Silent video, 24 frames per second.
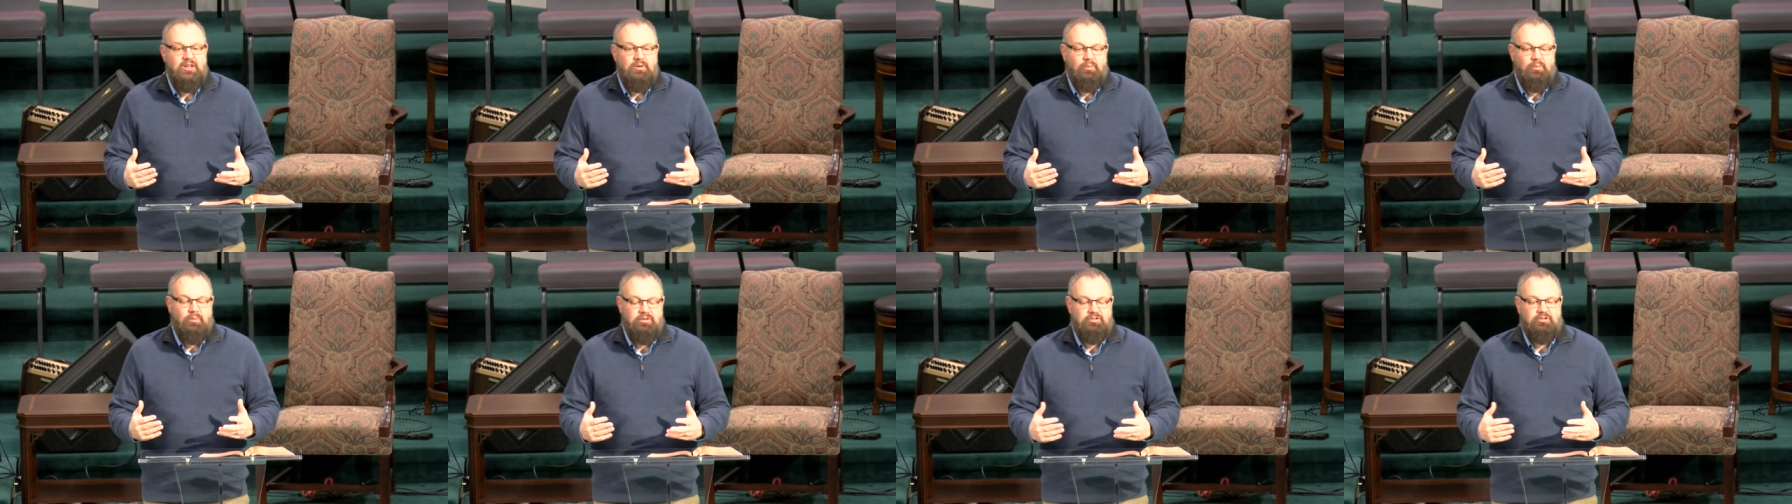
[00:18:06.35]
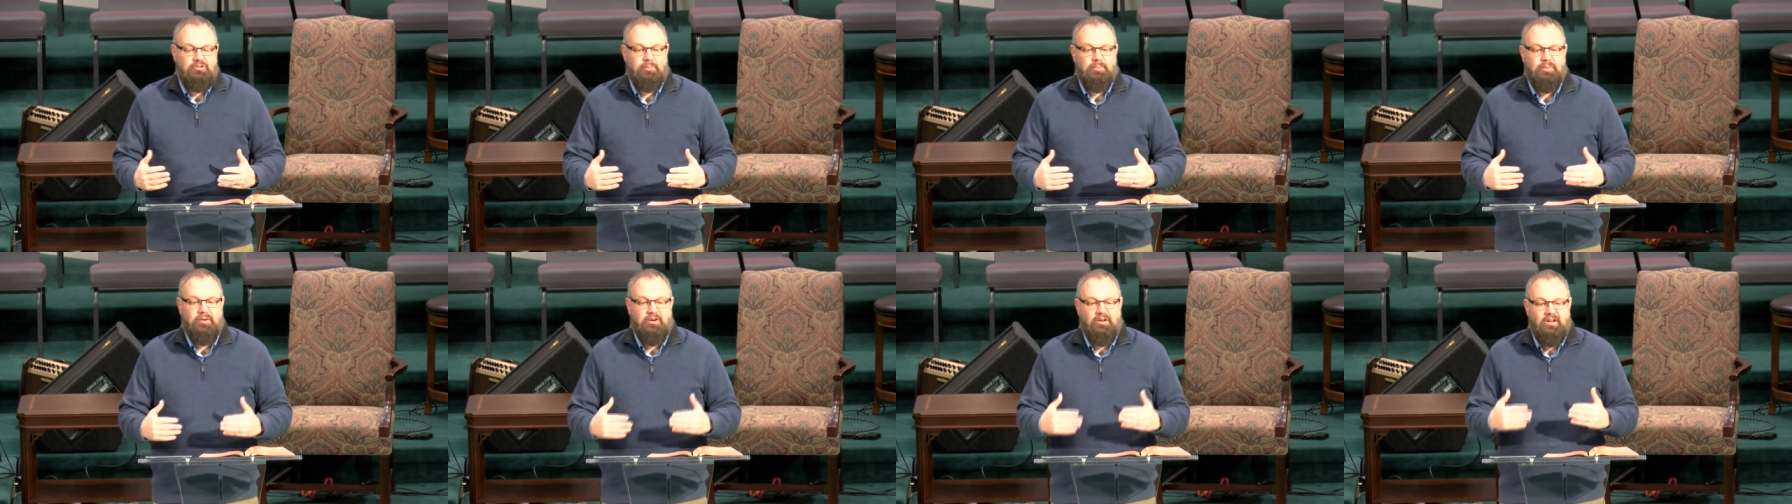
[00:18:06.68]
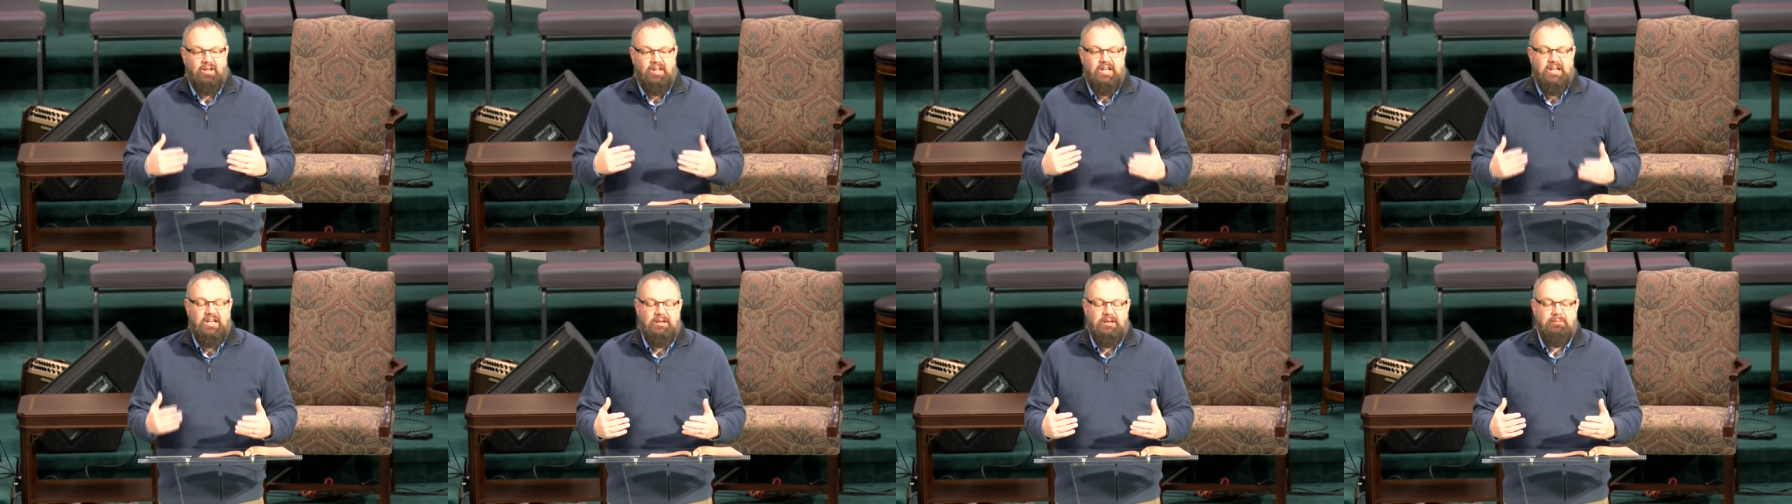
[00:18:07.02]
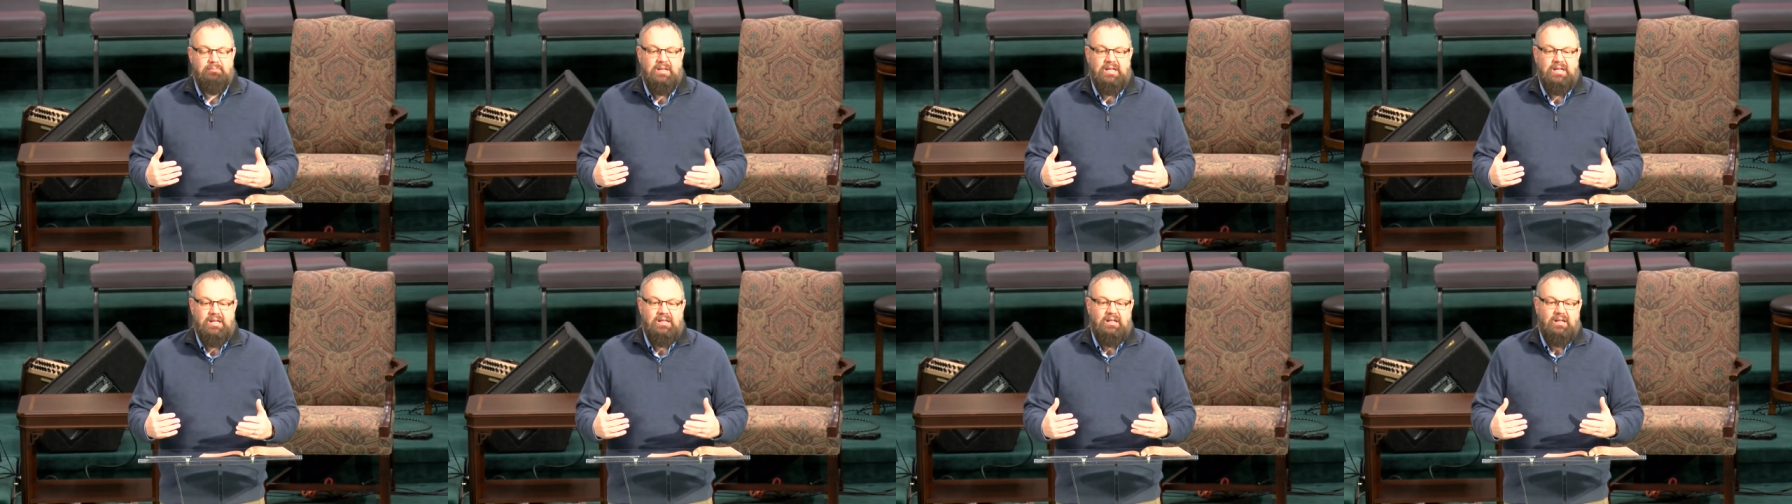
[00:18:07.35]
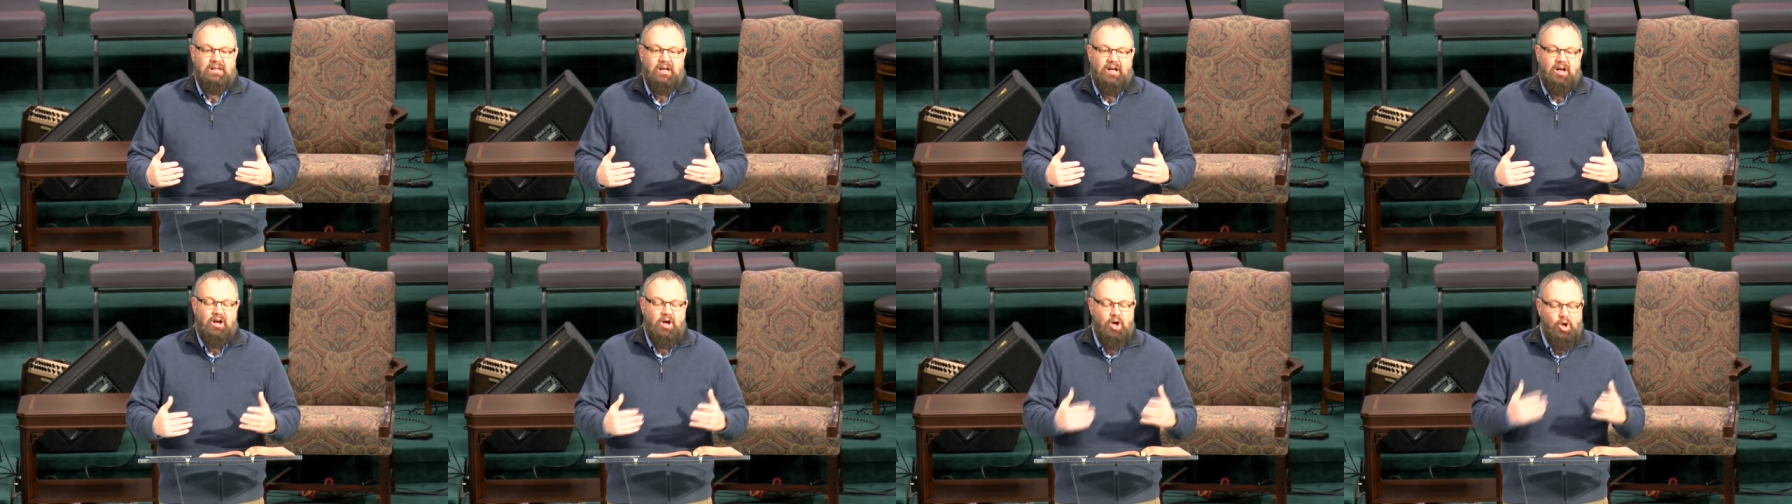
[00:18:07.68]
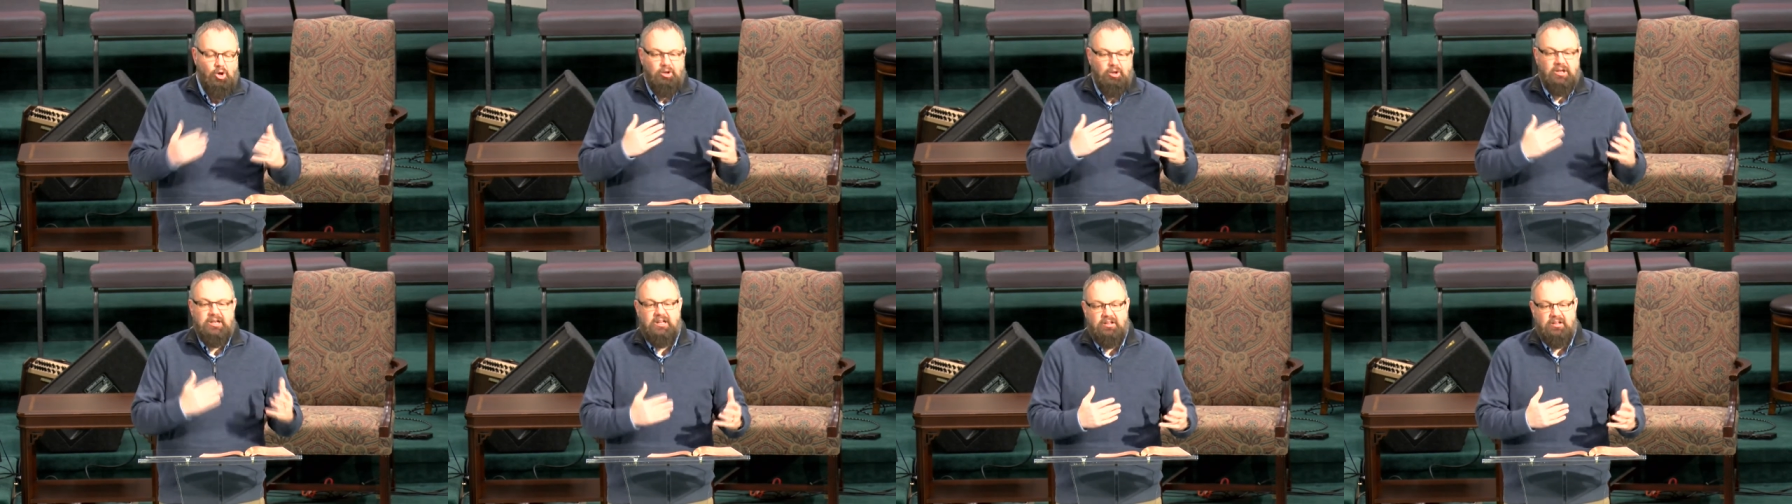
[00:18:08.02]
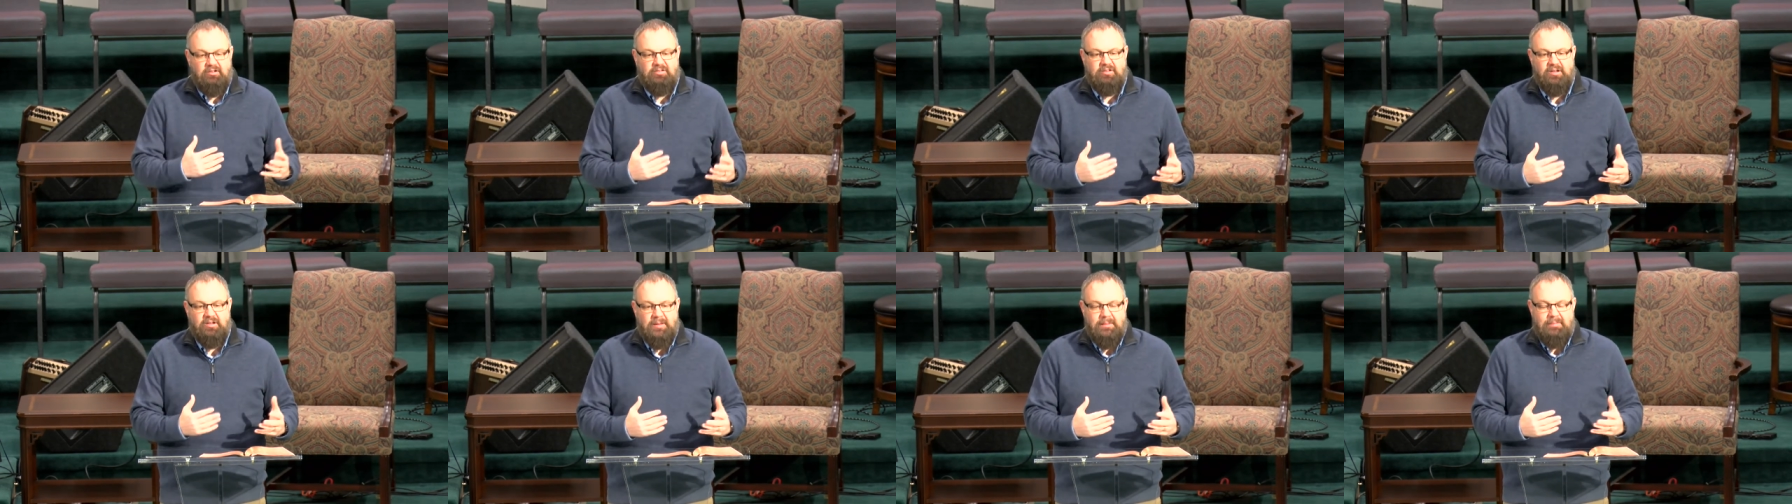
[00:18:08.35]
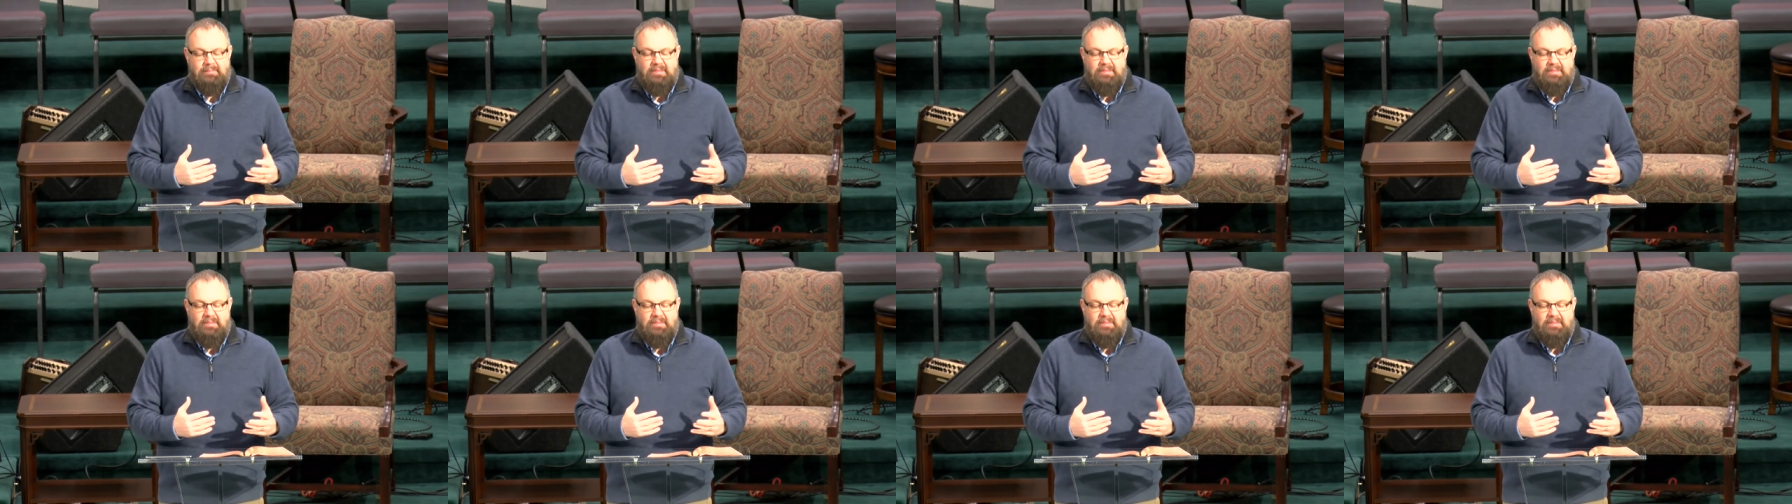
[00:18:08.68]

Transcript: was to proclaim a holiness